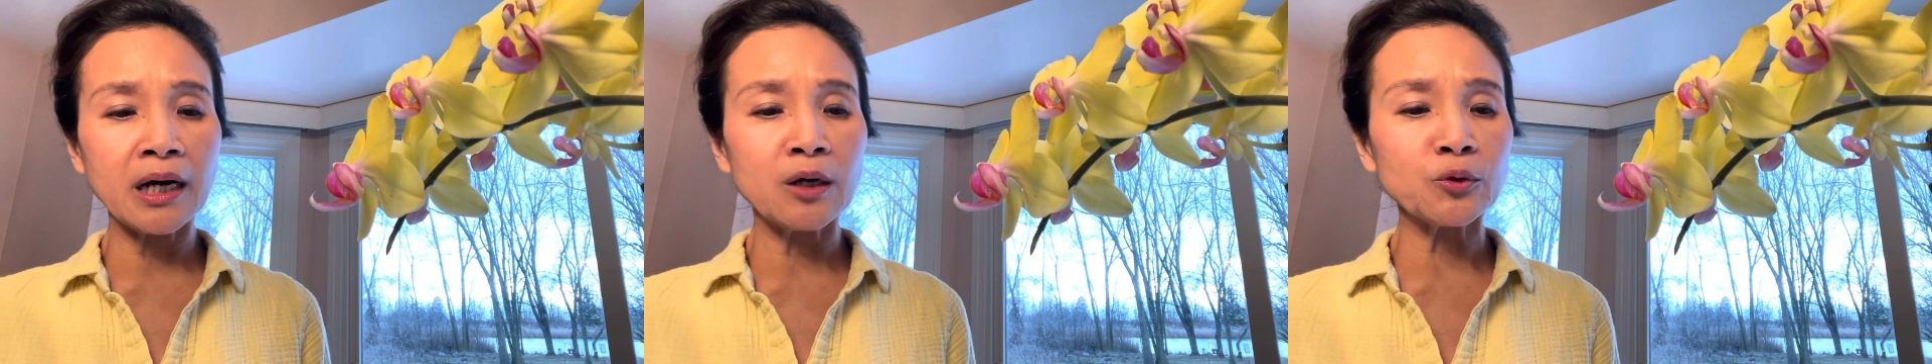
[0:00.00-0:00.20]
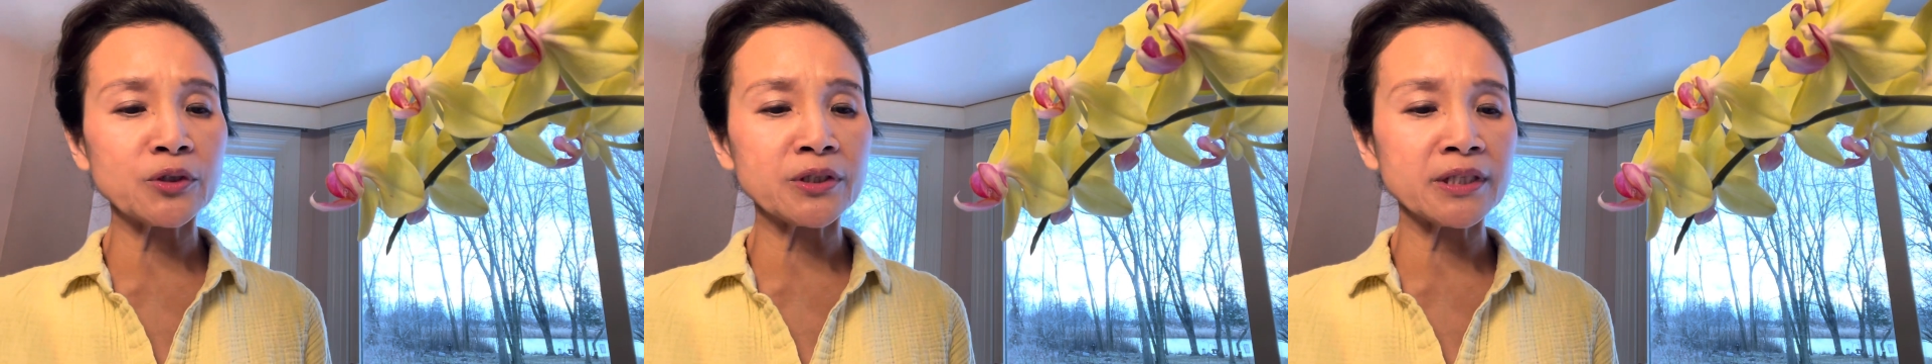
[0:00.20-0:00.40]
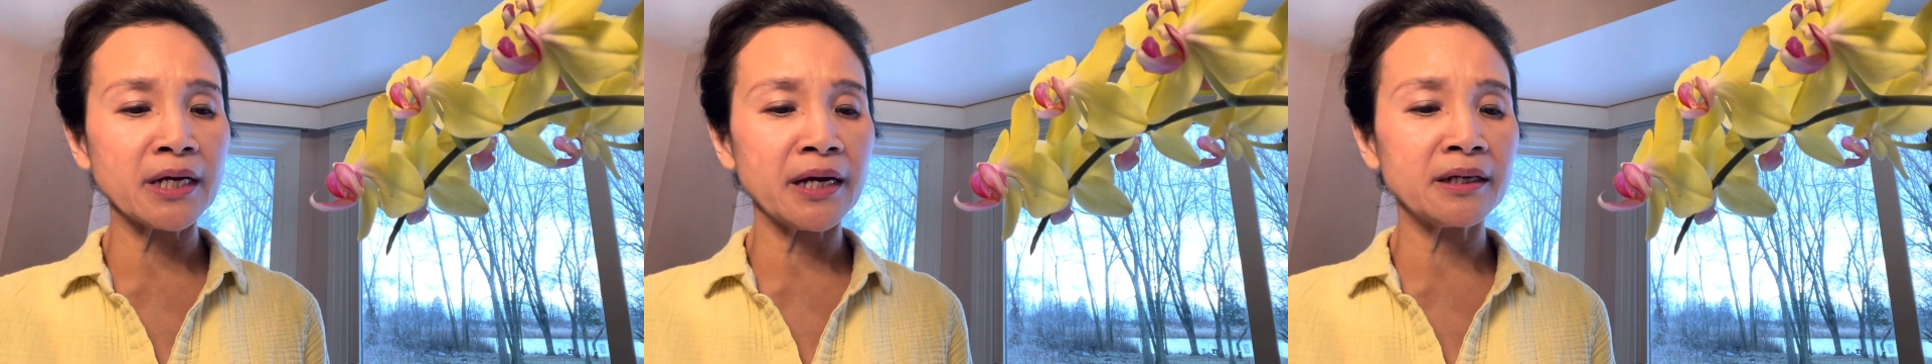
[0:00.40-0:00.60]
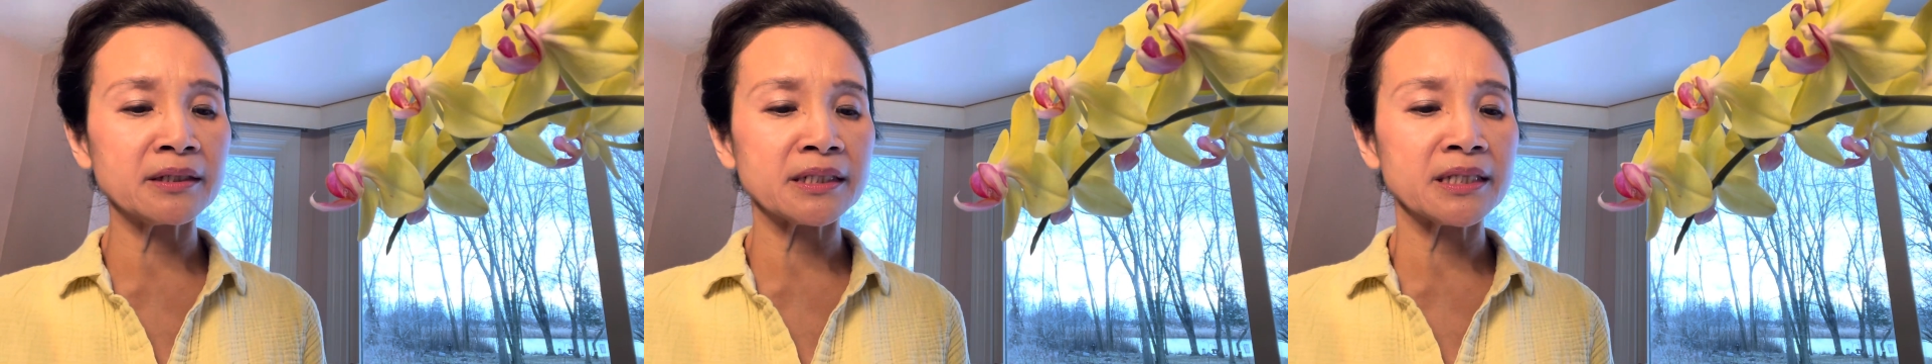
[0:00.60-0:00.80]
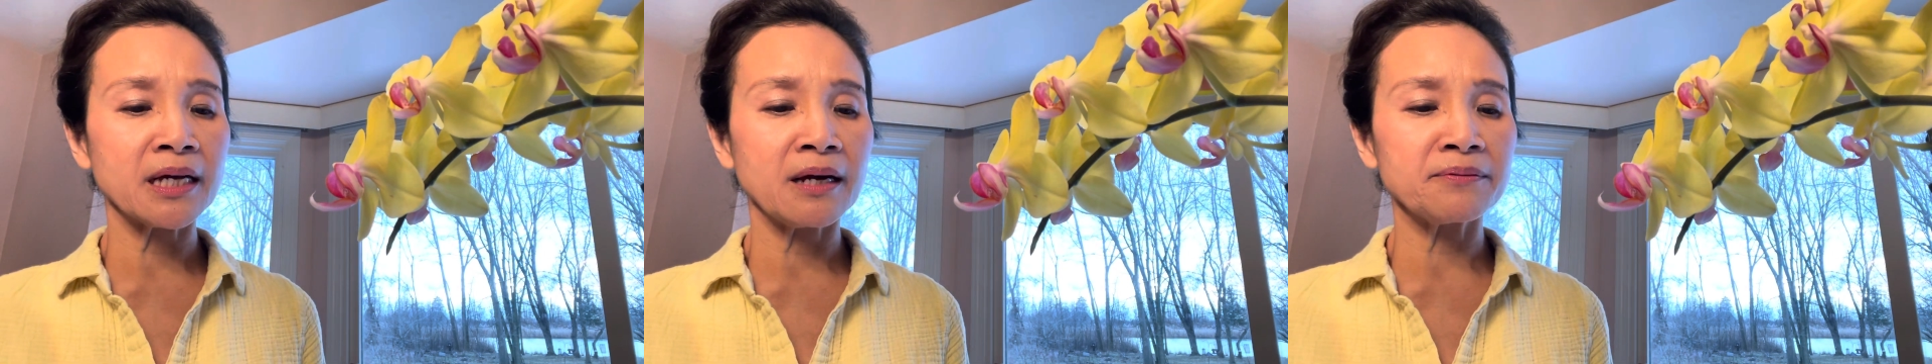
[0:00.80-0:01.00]
outside
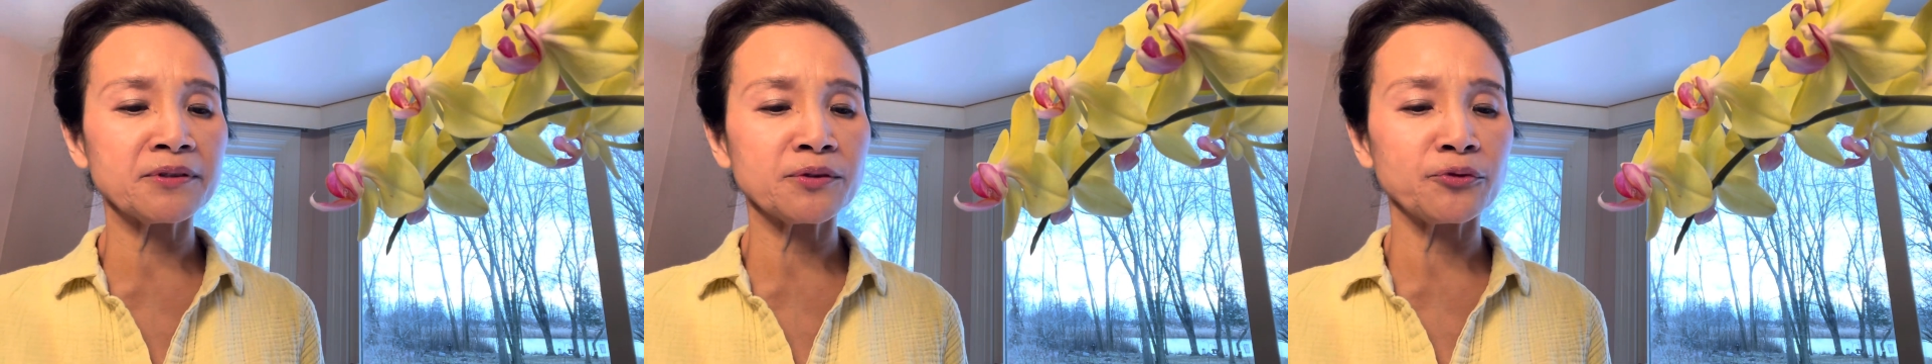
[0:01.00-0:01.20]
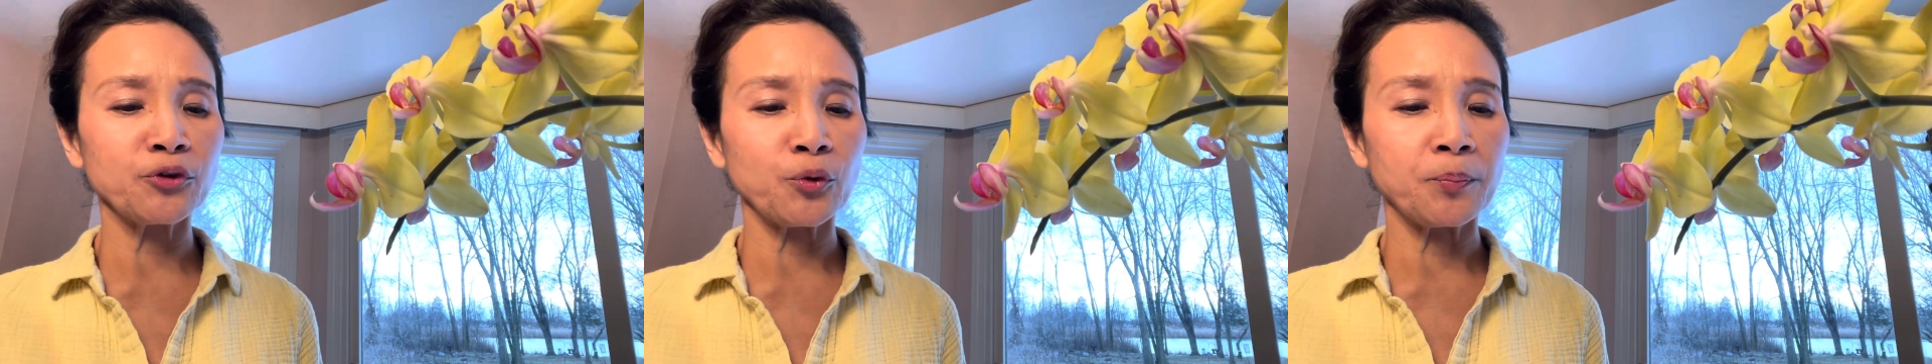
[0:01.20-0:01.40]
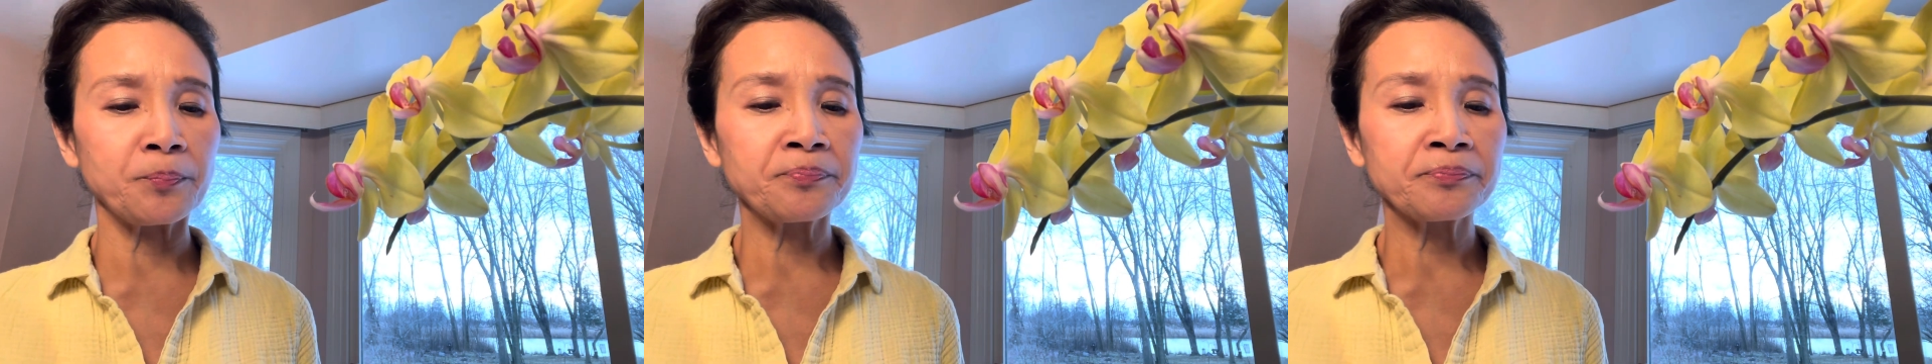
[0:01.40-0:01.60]
Gustav's room